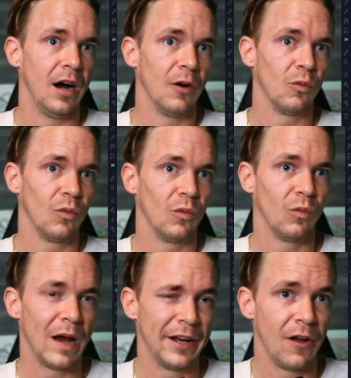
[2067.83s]

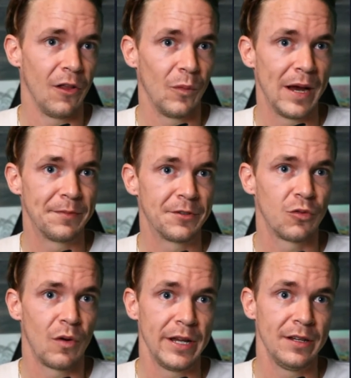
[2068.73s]
Ran it all the way up to
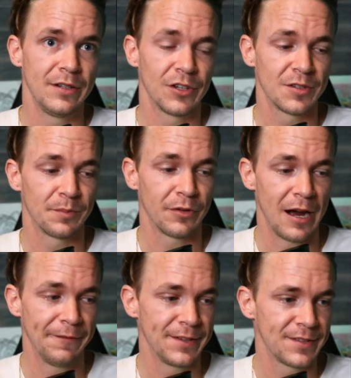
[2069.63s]
20, took some
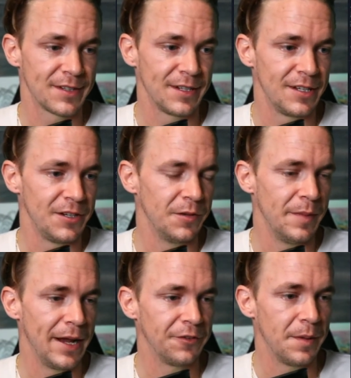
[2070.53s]
profits, continued to
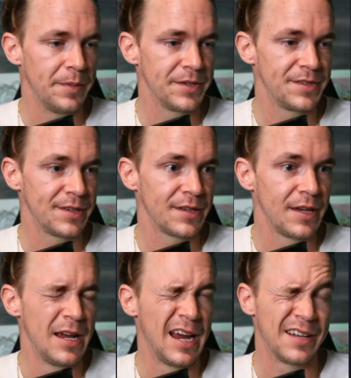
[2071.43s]
manage my business,
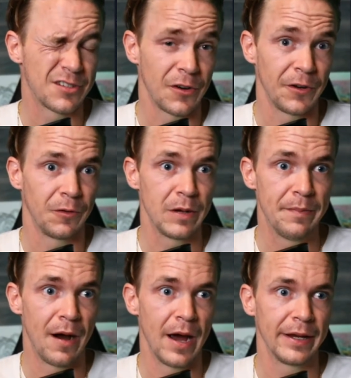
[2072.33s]
and started
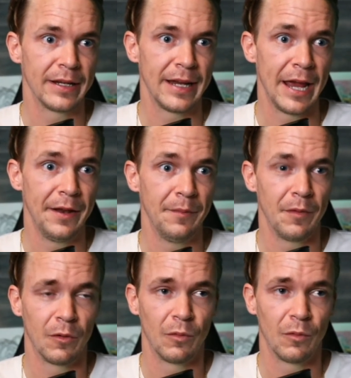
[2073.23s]
rebuying again
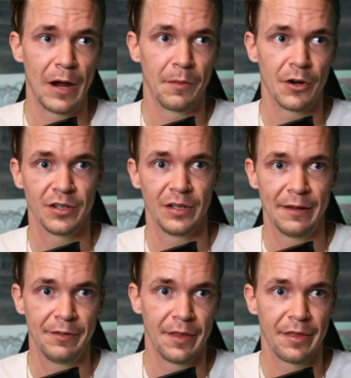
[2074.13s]
around March
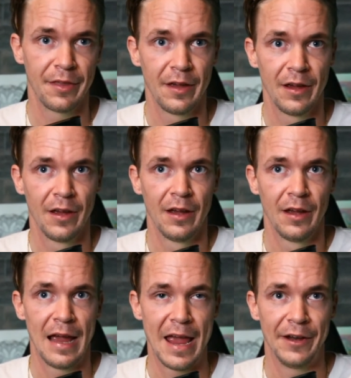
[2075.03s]
11th
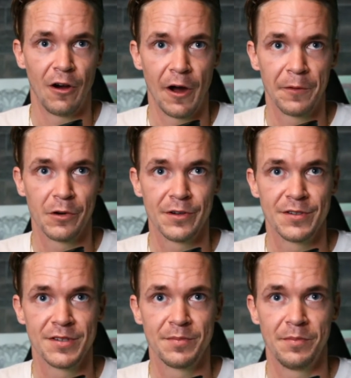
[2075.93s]
and
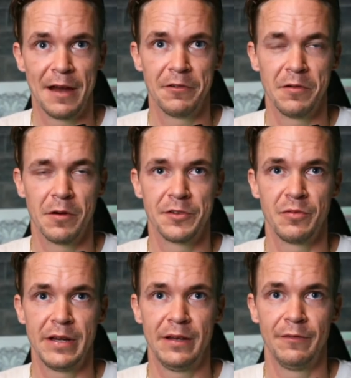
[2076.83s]
onwards, everywhere
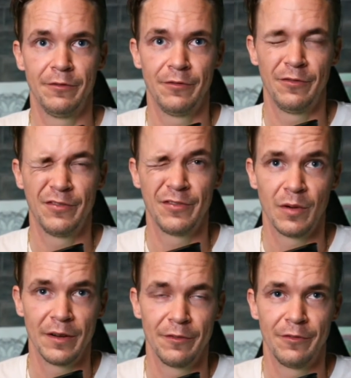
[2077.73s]
between
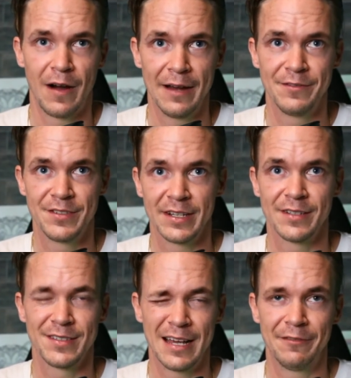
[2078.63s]
what, 5, 6,
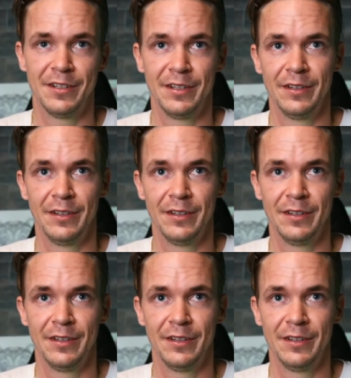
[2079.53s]
7,